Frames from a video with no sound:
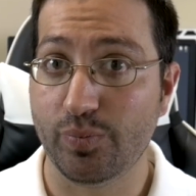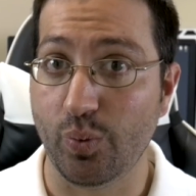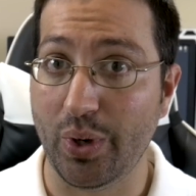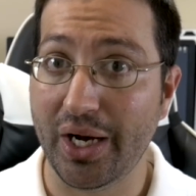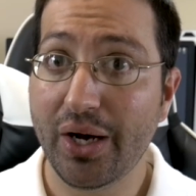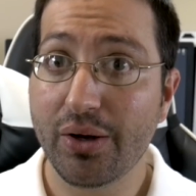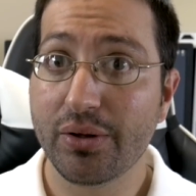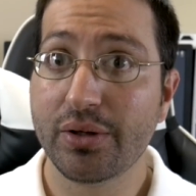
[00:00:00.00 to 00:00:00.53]

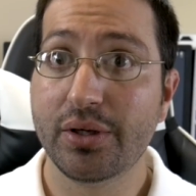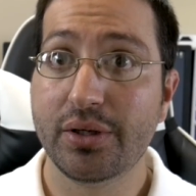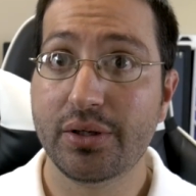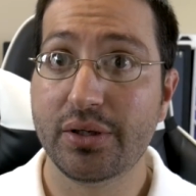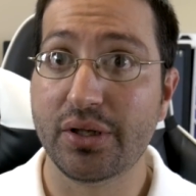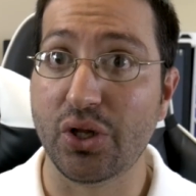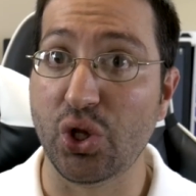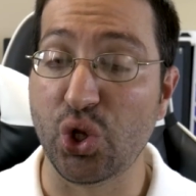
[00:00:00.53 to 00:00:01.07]
Well,
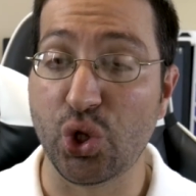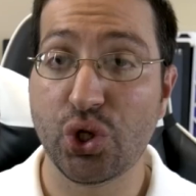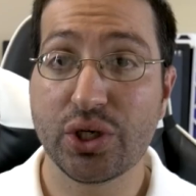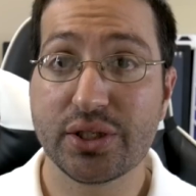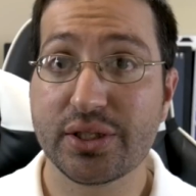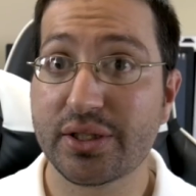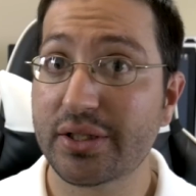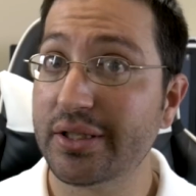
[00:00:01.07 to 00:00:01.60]

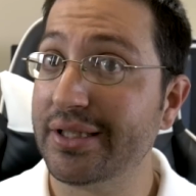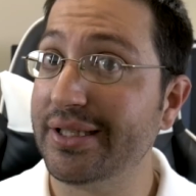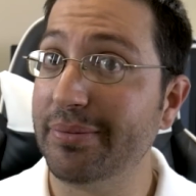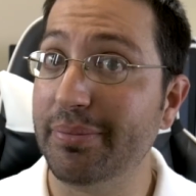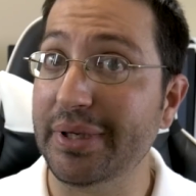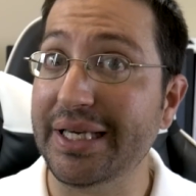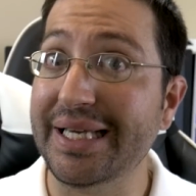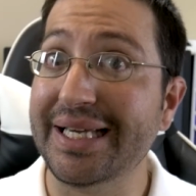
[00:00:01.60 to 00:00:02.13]
looks
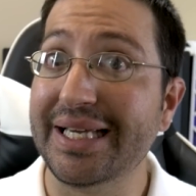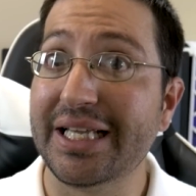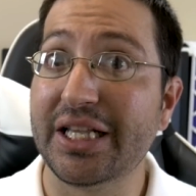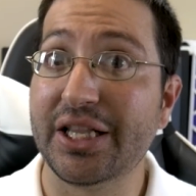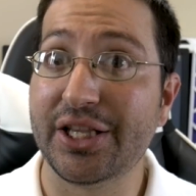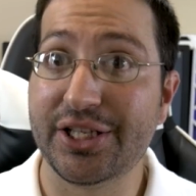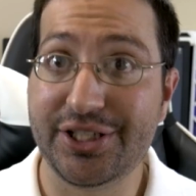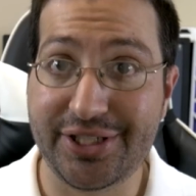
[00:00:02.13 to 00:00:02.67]
to be
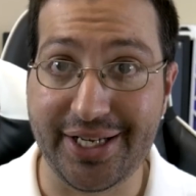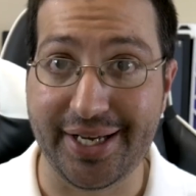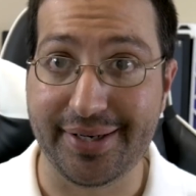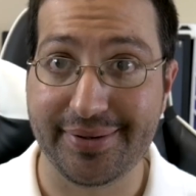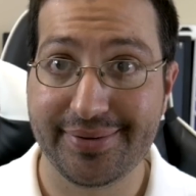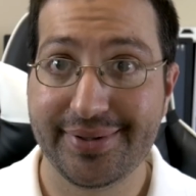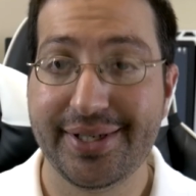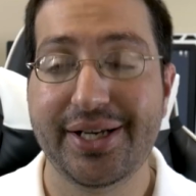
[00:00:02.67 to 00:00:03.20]
legit.